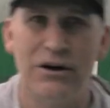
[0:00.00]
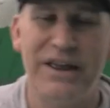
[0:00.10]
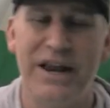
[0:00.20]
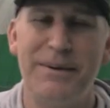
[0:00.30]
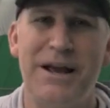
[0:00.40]

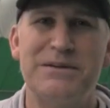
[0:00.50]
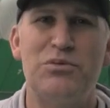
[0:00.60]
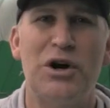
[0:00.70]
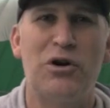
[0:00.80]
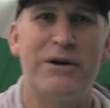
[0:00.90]
that it becomes
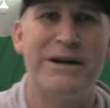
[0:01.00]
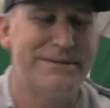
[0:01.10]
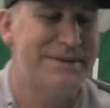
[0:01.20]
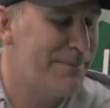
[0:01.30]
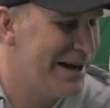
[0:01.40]
more
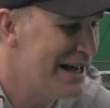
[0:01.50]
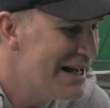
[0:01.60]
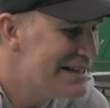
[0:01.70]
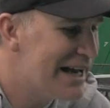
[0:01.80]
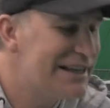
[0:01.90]
crisp, that my
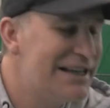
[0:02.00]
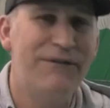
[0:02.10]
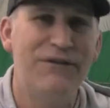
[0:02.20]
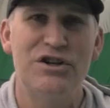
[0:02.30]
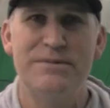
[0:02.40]

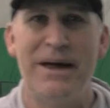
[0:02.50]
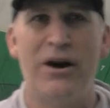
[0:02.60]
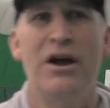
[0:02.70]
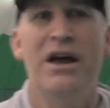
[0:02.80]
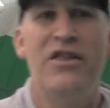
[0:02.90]
technique feels
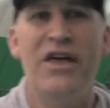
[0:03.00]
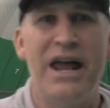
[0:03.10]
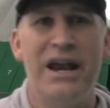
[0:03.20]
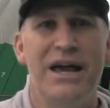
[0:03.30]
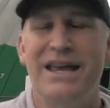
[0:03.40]
better,
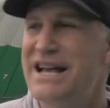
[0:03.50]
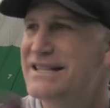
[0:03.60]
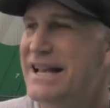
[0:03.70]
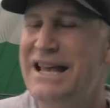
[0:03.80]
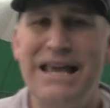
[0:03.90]
that
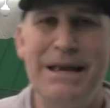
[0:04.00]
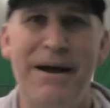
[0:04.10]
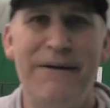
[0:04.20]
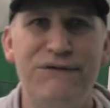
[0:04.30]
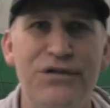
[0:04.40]
yes, I can keep
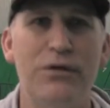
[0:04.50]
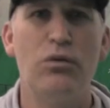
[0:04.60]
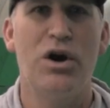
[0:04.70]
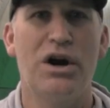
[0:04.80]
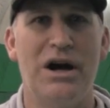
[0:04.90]
my
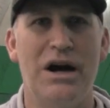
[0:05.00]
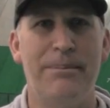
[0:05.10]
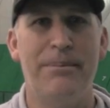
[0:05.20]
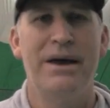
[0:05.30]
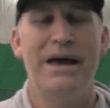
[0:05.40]
footwork
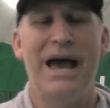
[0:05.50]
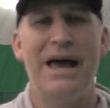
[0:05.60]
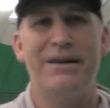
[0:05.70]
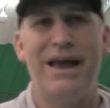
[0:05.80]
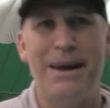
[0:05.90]
up
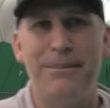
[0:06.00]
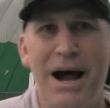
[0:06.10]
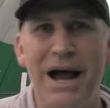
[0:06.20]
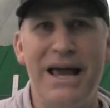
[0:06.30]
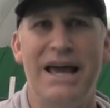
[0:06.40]
at
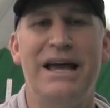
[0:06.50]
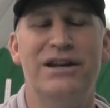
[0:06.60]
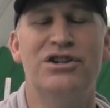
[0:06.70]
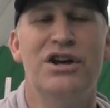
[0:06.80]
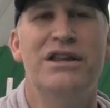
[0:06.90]
my
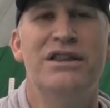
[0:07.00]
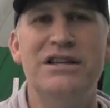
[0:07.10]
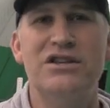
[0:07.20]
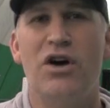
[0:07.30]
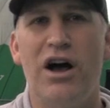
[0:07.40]
age.
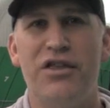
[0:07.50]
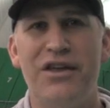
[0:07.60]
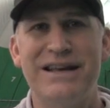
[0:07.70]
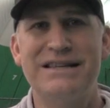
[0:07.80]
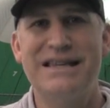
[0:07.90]
These are all
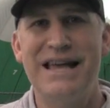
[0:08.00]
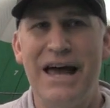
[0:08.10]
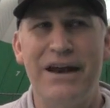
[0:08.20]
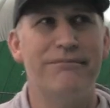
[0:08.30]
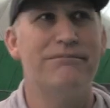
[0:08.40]
things that